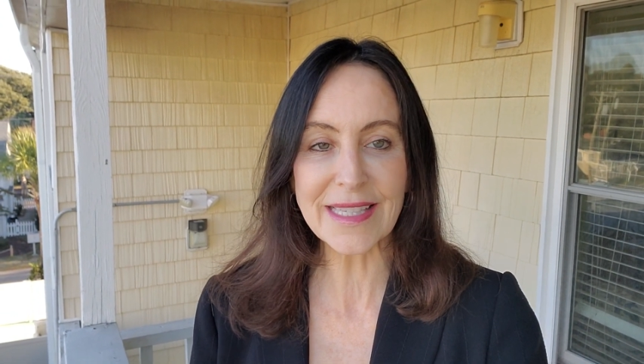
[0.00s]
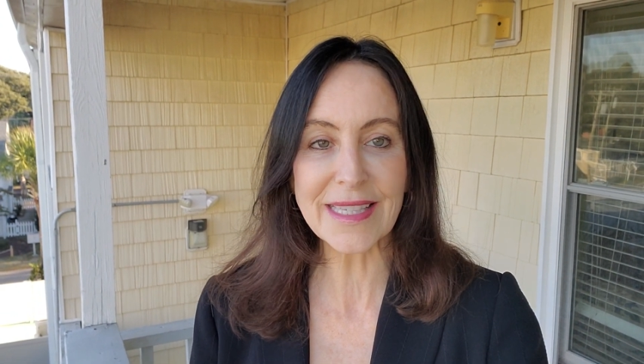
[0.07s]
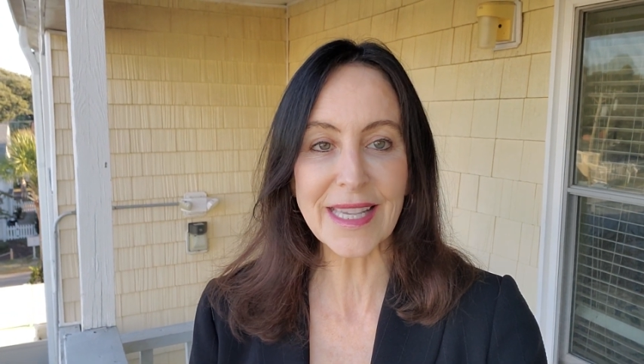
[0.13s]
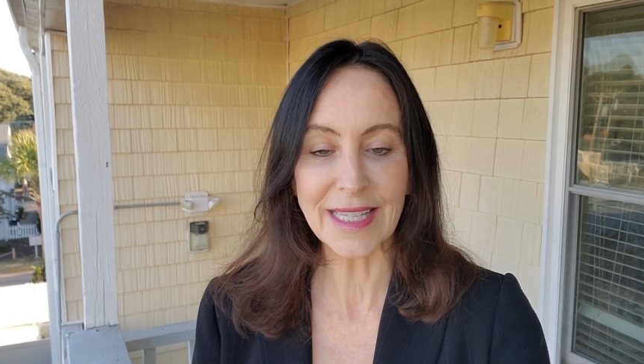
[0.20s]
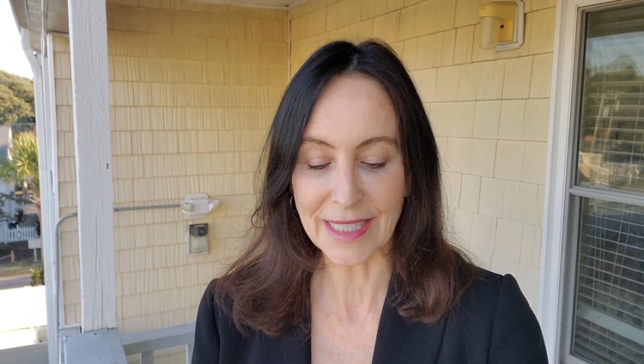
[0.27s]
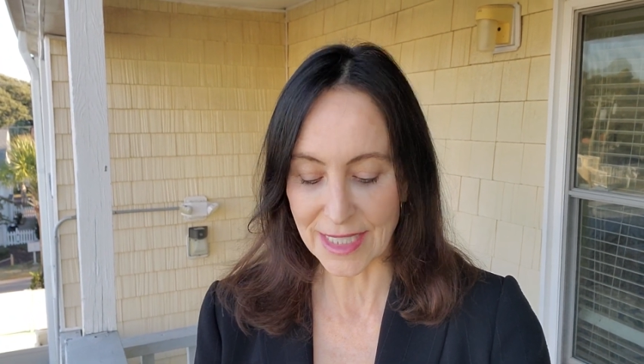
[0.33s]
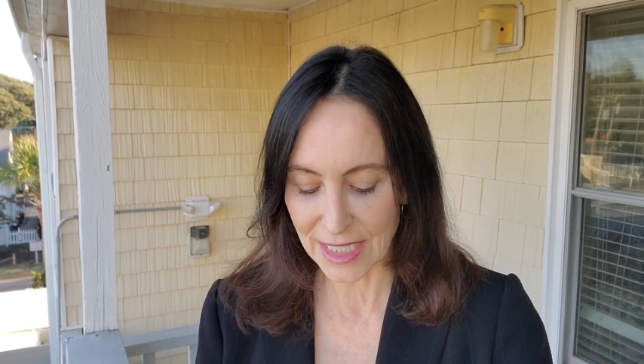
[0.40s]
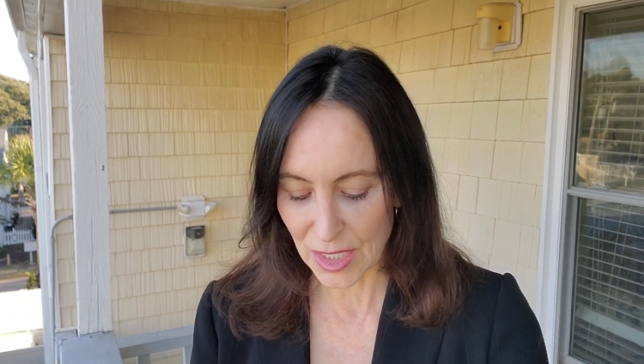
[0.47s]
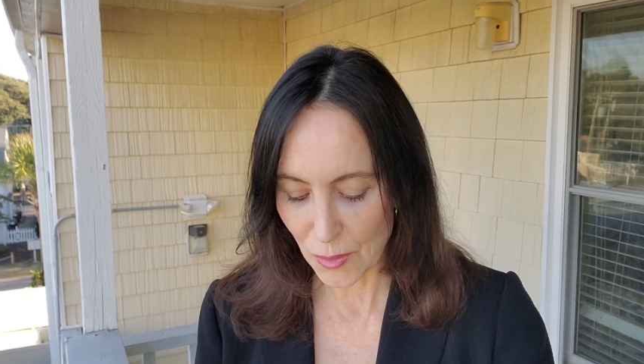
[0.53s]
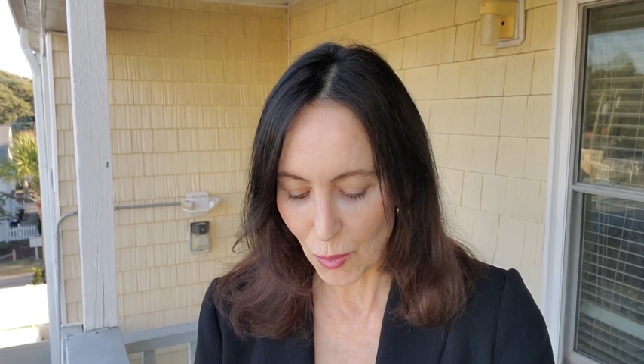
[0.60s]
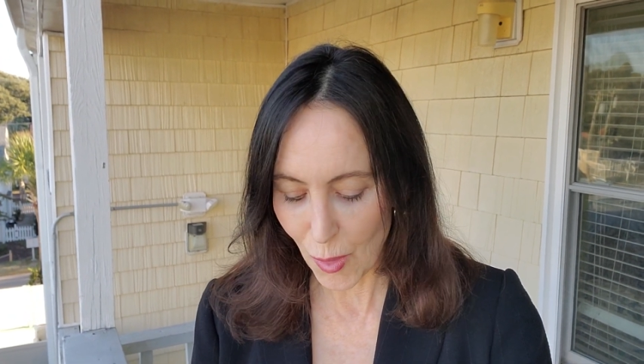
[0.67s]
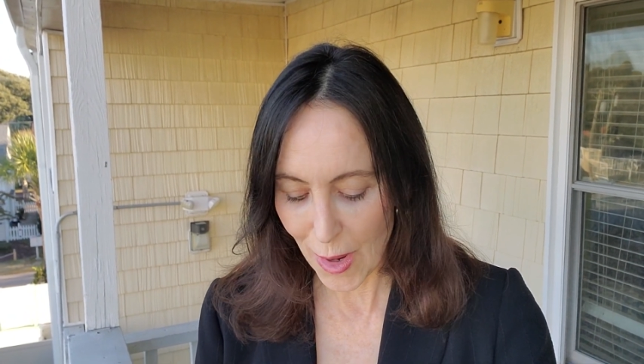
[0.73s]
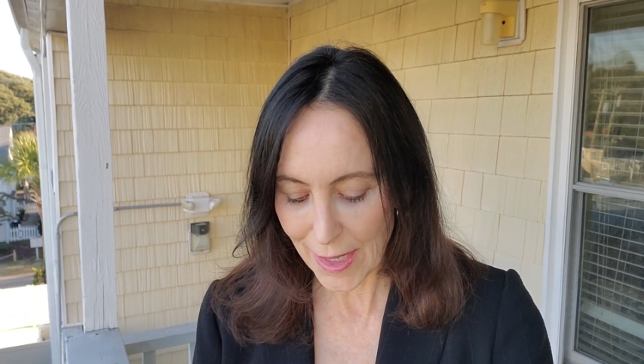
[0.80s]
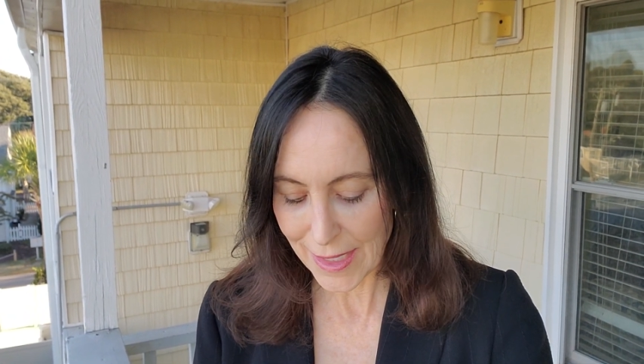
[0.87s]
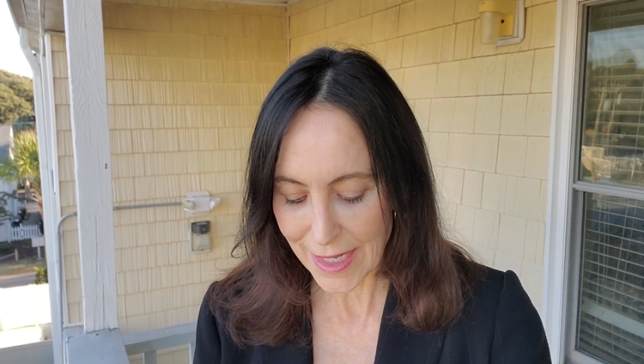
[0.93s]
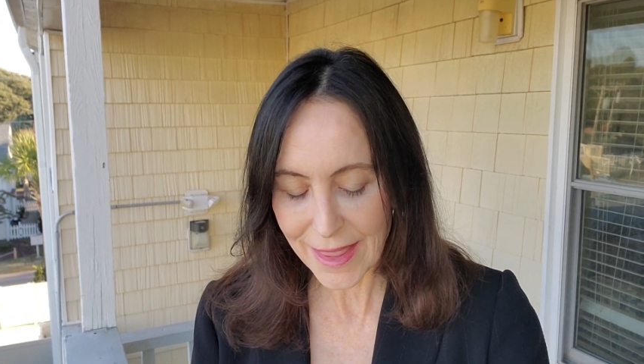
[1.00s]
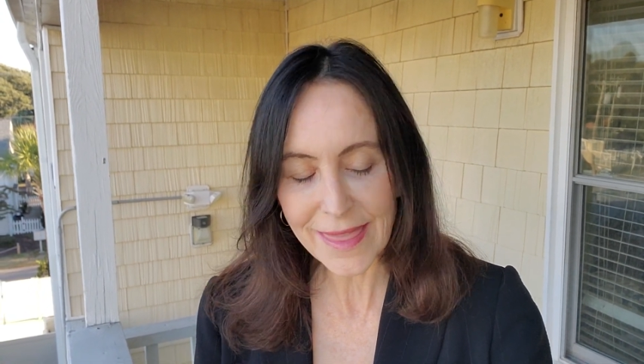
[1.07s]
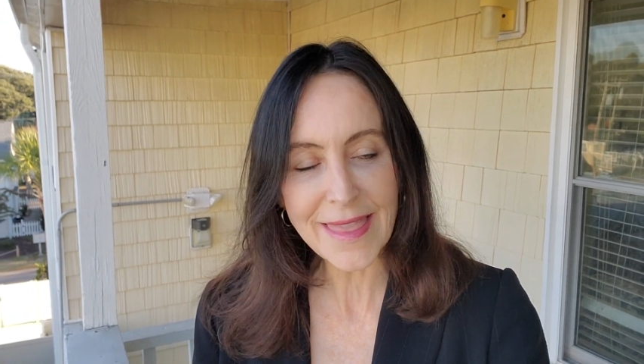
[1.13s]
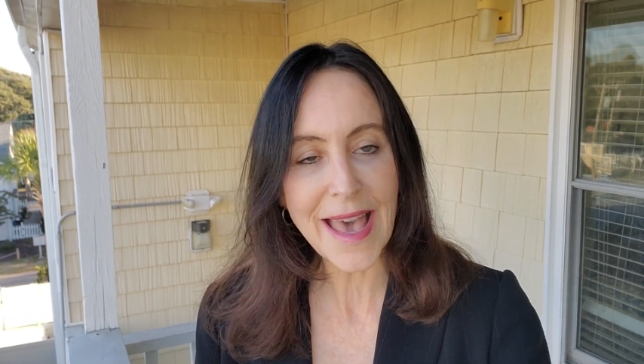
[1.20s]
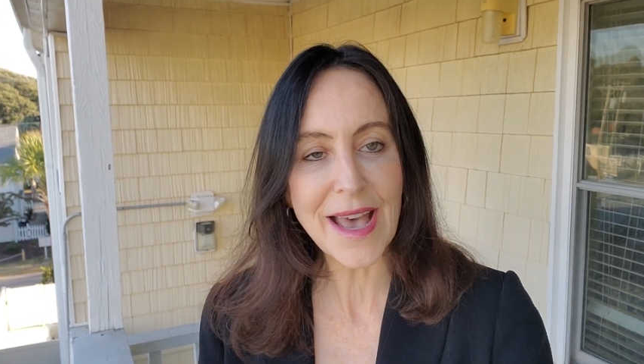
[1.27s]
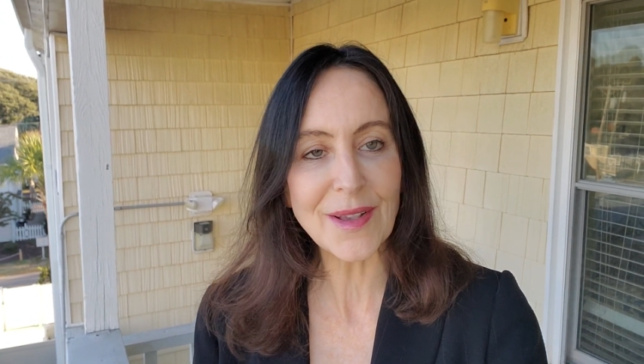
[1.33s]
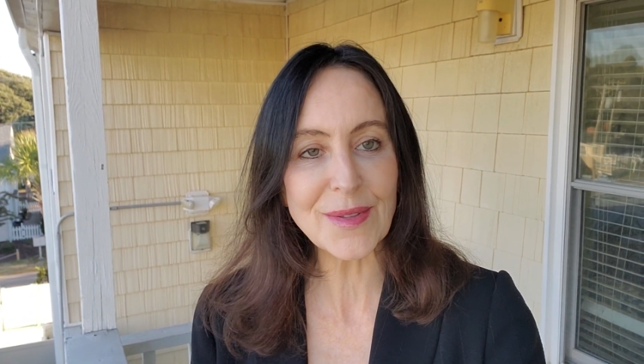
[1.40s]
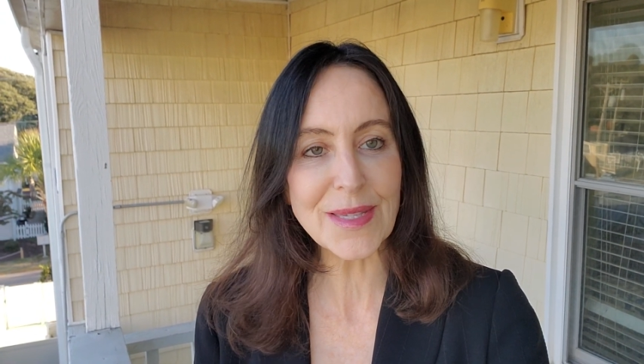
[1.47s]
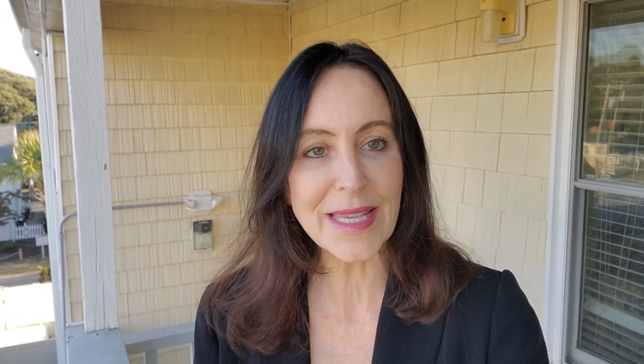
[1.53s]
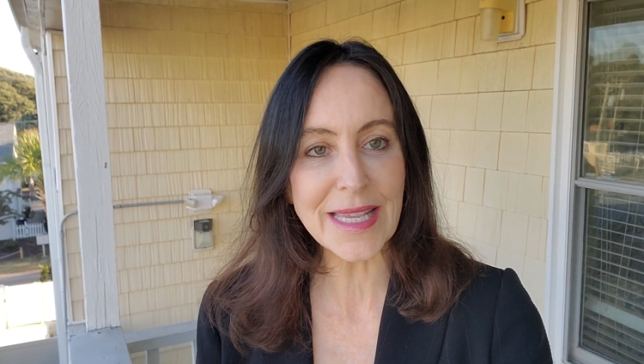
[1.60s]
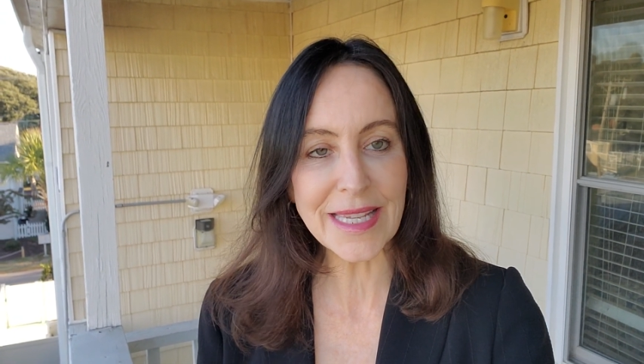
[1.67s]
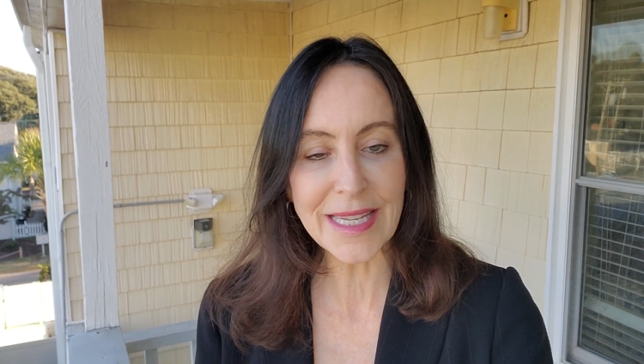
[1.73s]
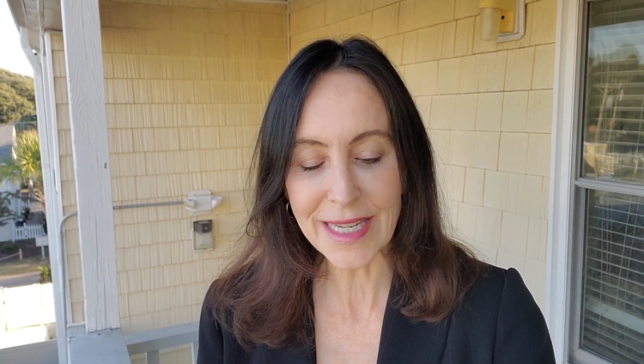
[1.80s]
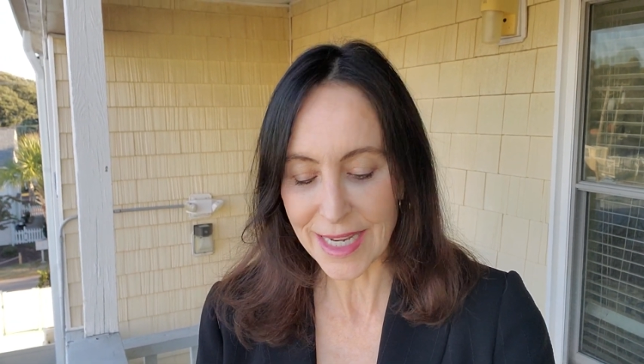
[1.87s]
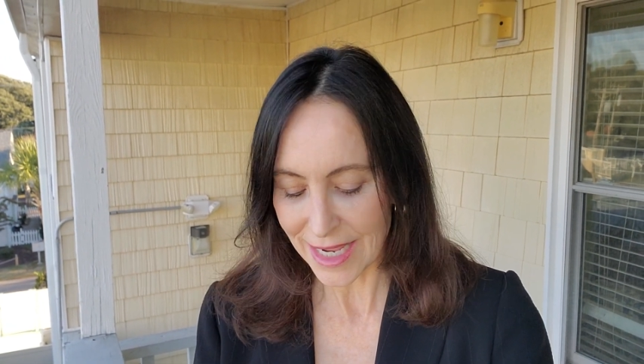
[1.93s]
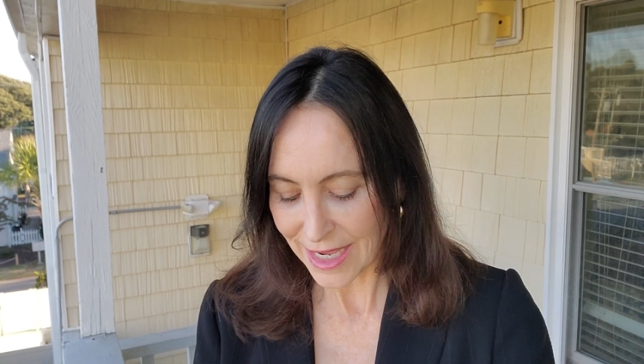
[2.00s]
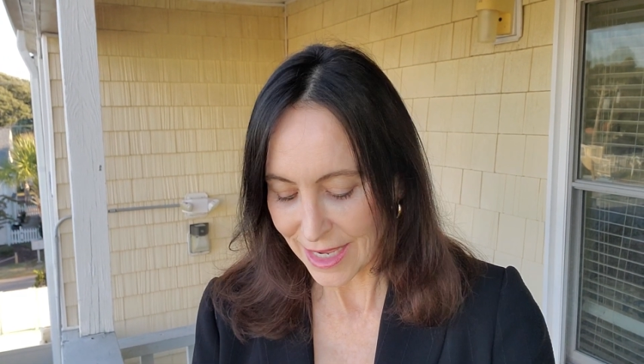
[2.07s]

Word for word: 61,000.